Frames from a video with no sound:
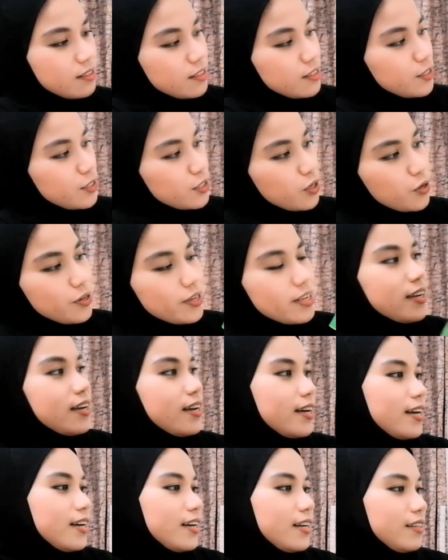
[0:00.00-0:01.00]
So
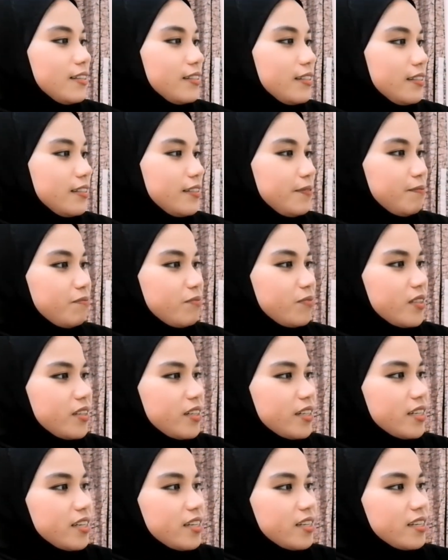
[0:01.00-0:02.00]
yeah,
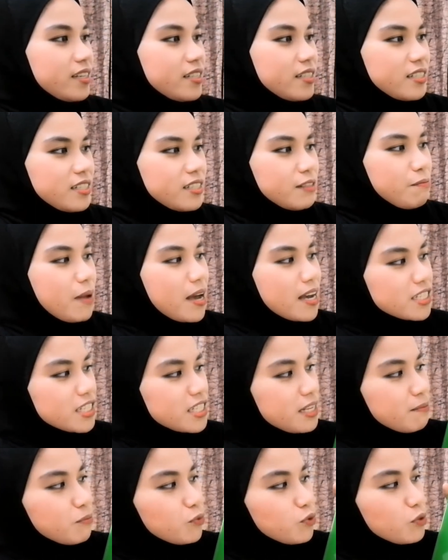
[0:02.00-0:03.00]
there is
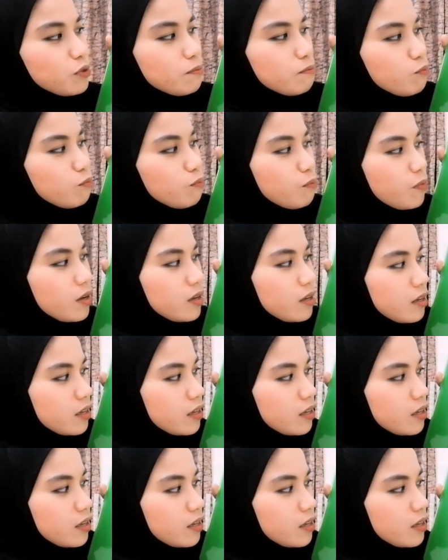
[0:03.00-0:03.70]
maximum